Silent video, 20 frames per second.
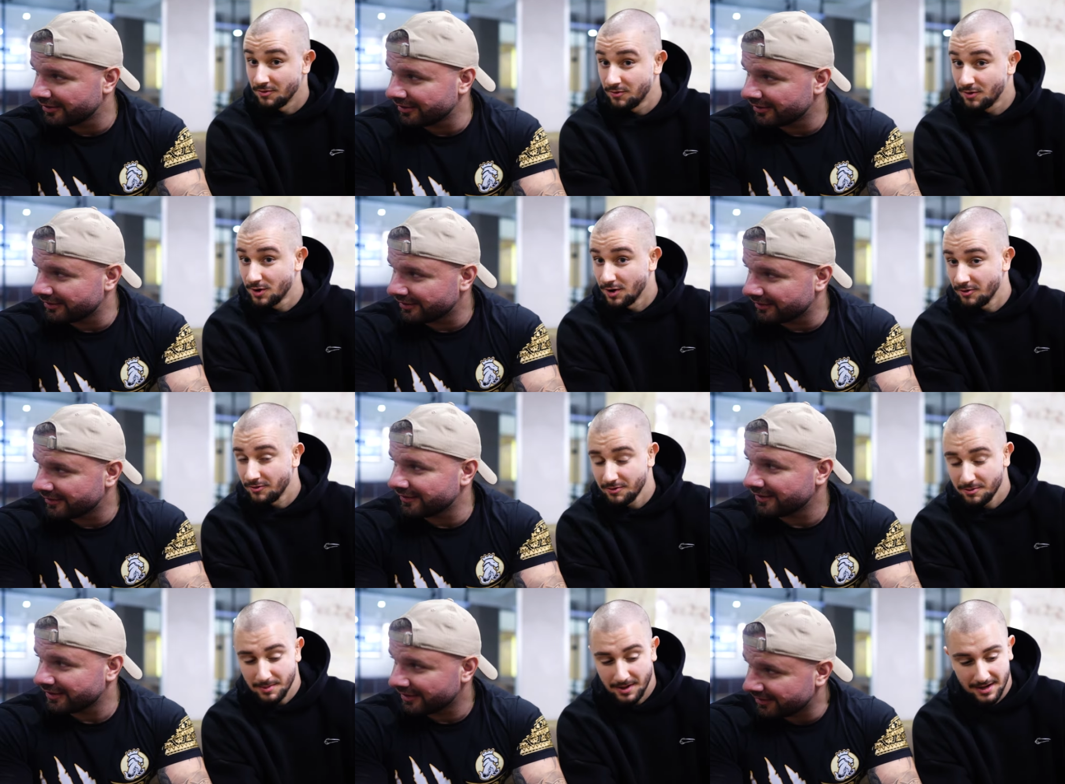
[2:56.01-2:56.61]
Speaker 1: of
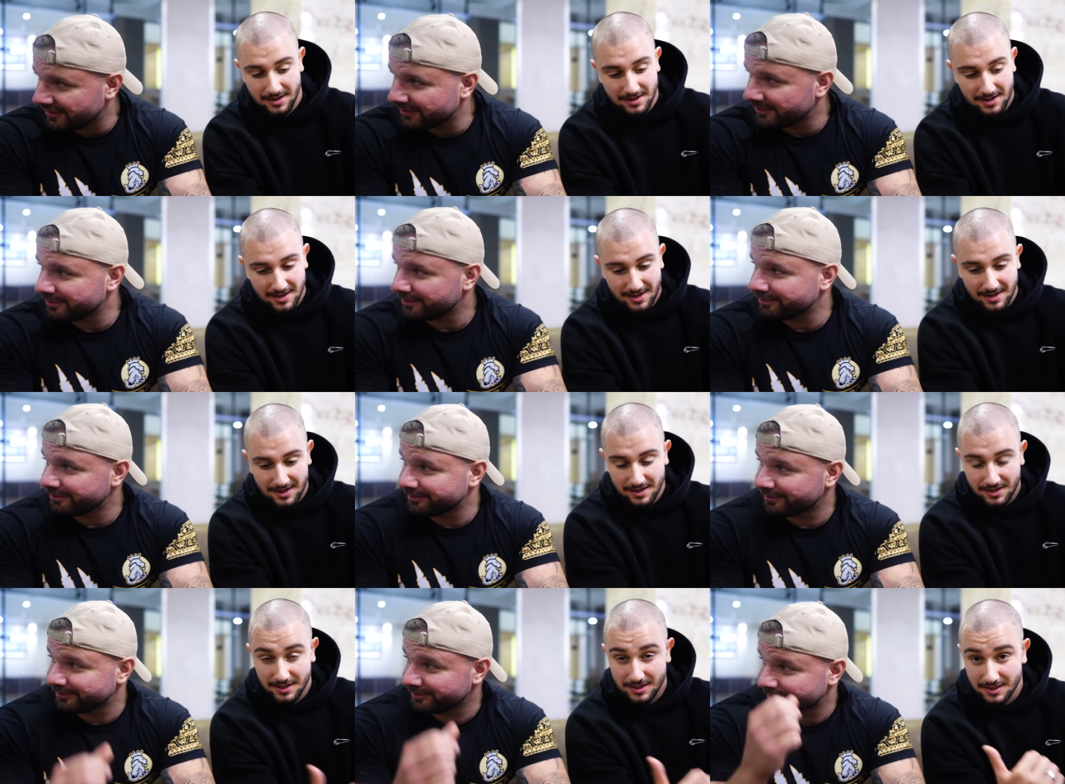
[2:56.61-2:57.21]
coffee, man.
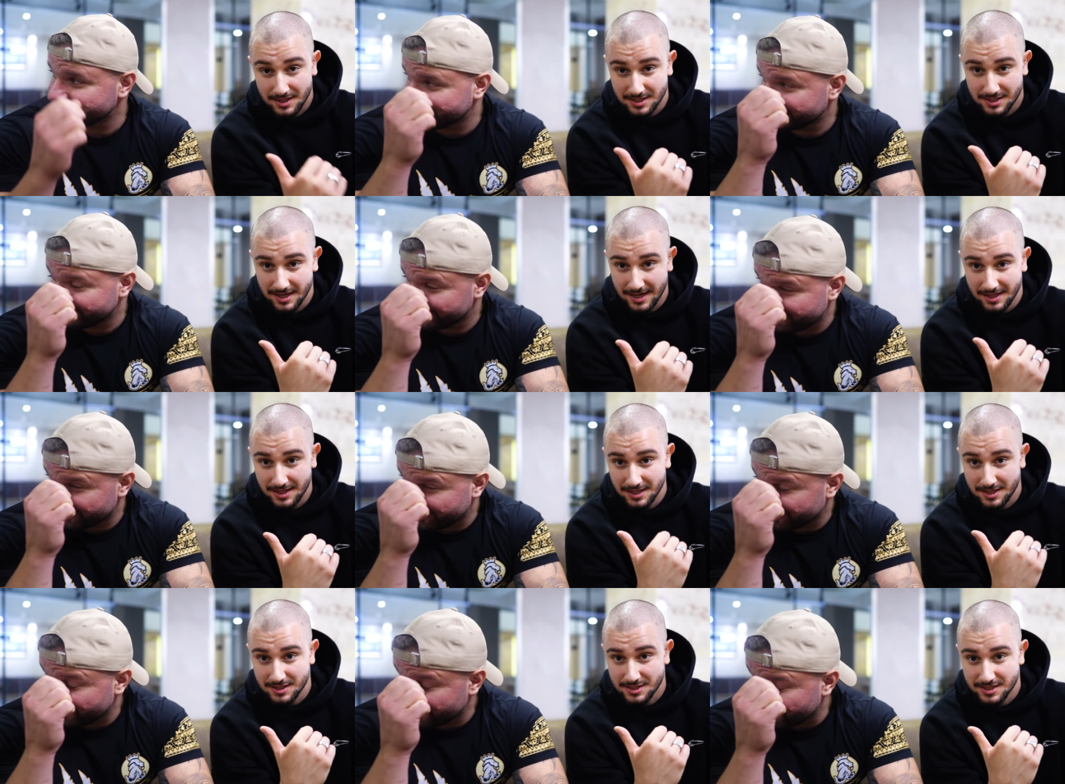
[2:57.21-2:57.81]
This guy
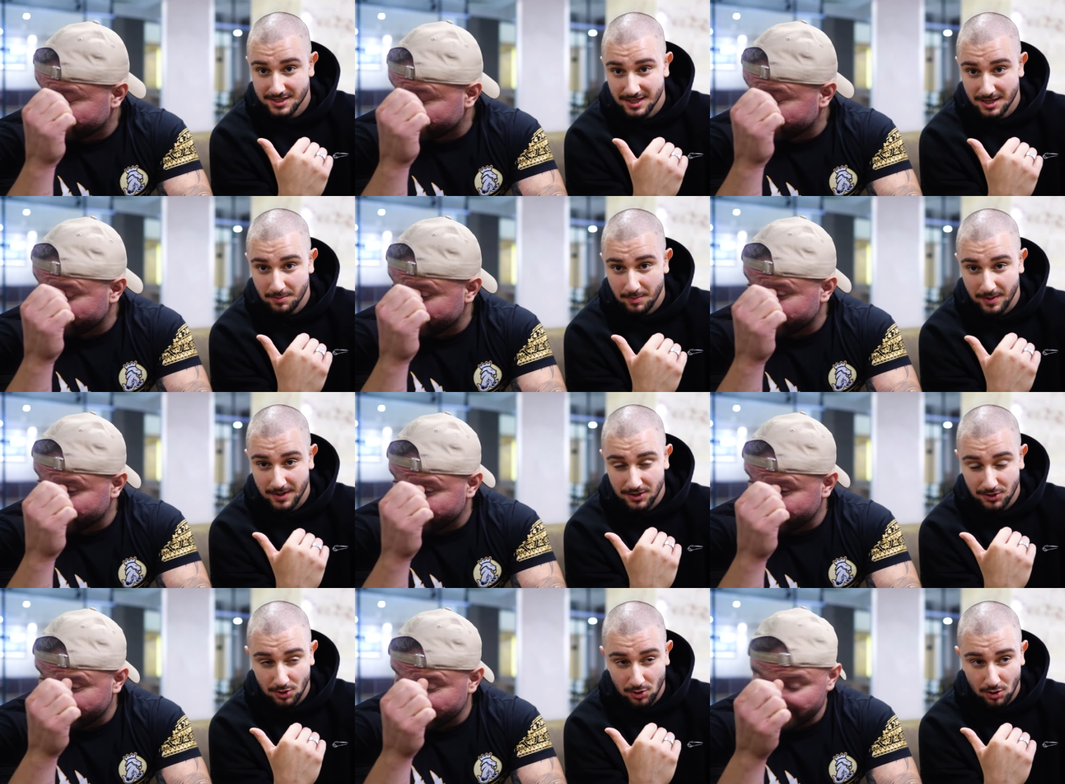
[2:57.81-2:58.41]
didn't sleep
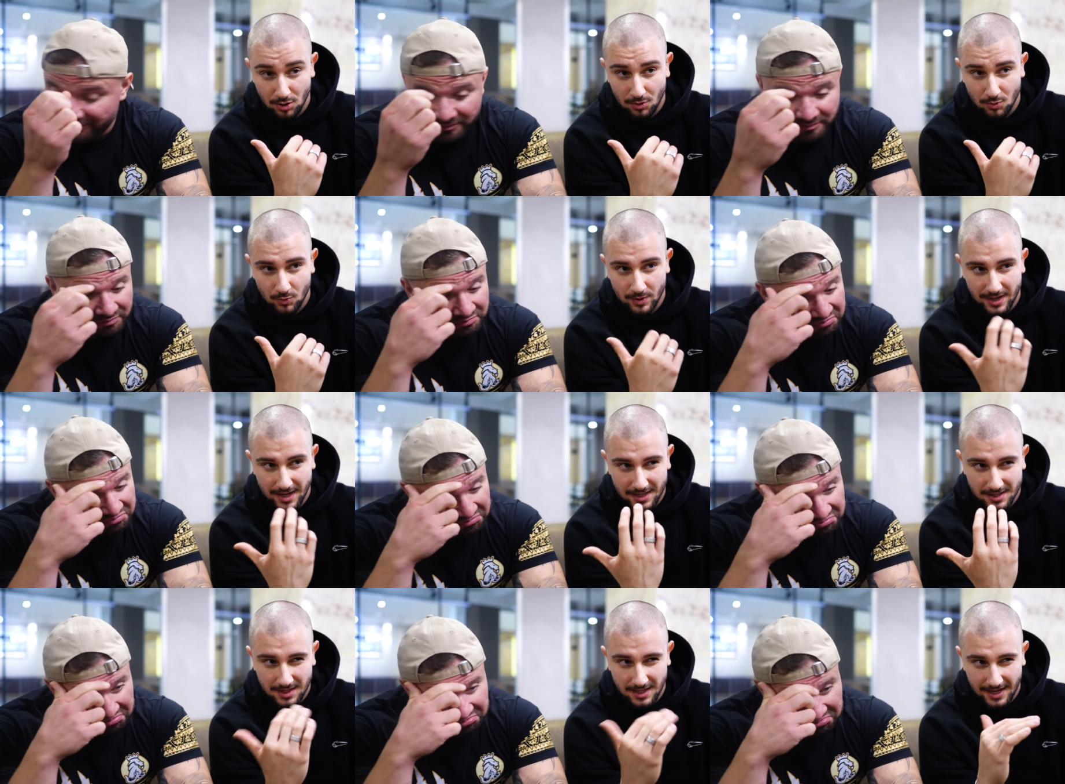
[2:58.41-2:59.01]
at all. We
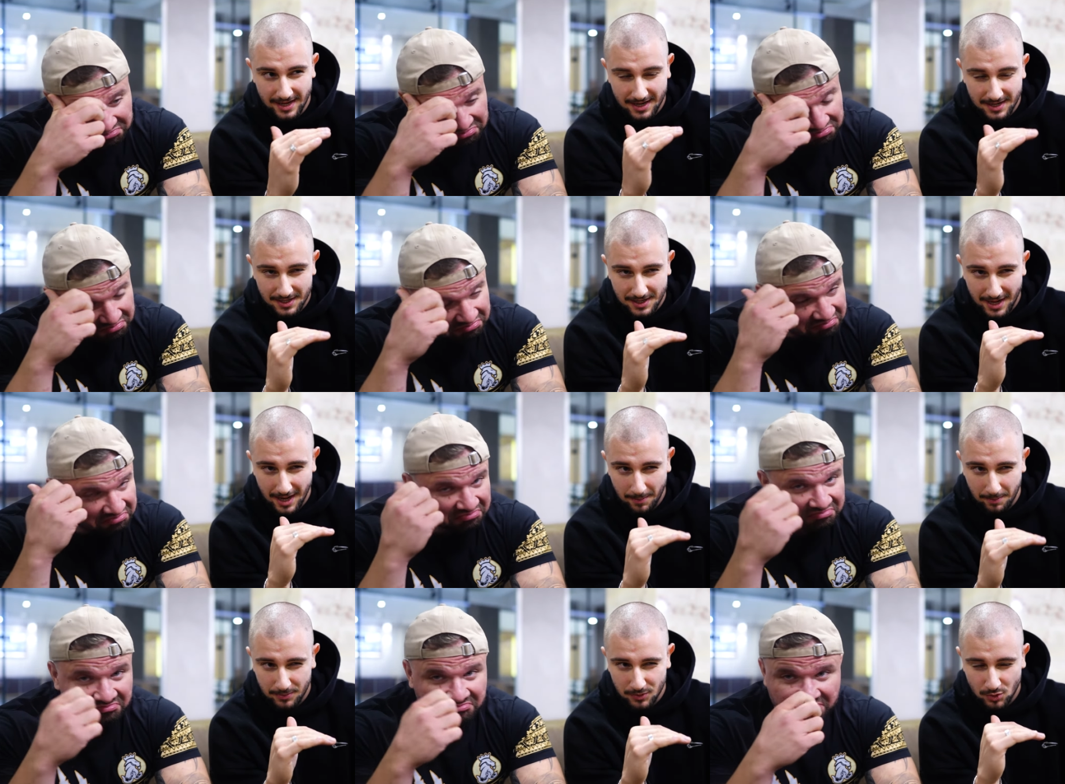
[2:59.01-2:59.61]
had like a
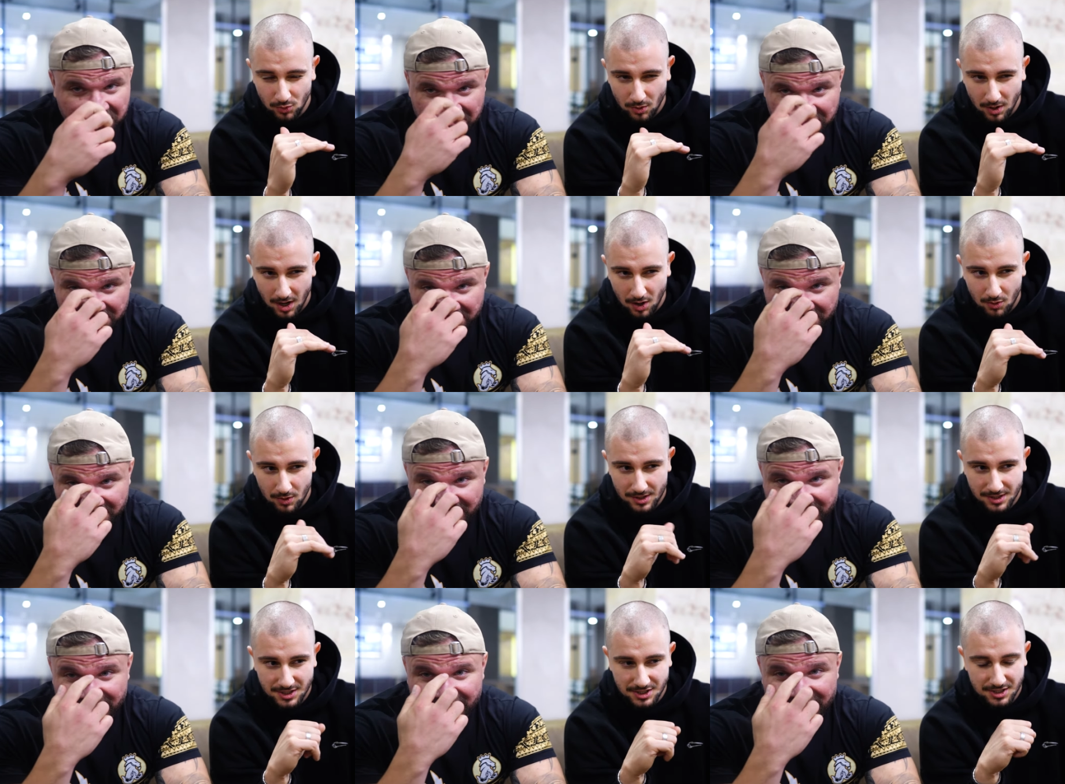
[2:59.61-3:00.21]
nap, two
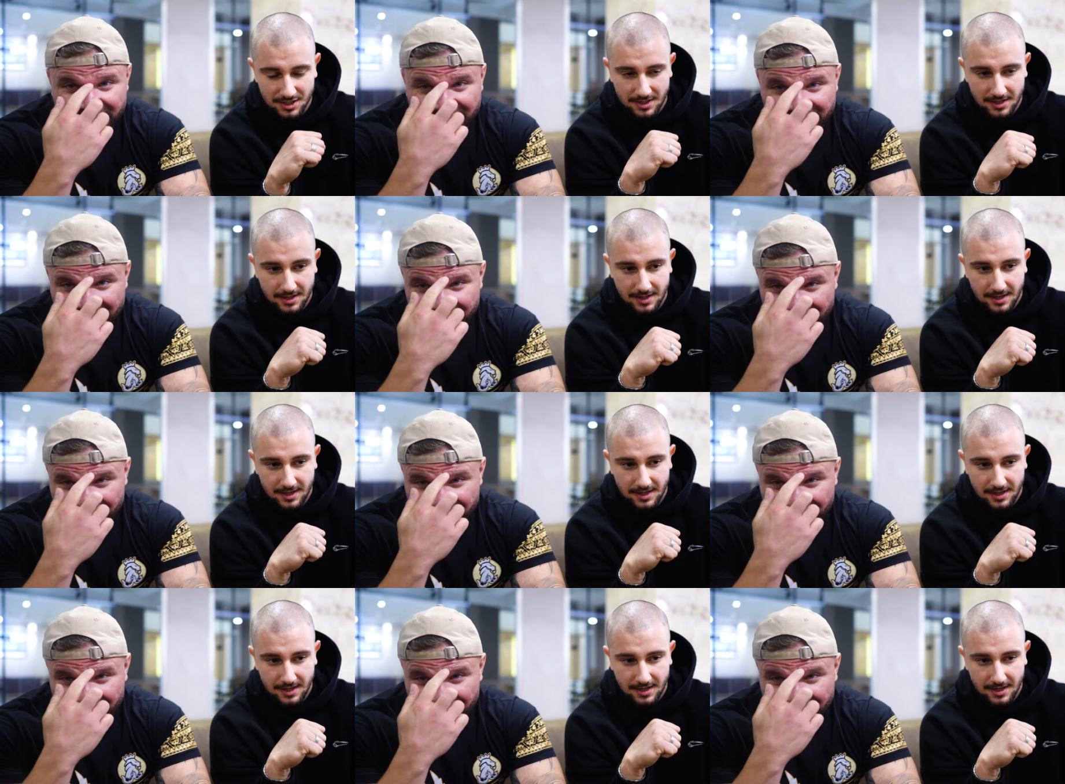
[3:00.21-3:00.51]
hours.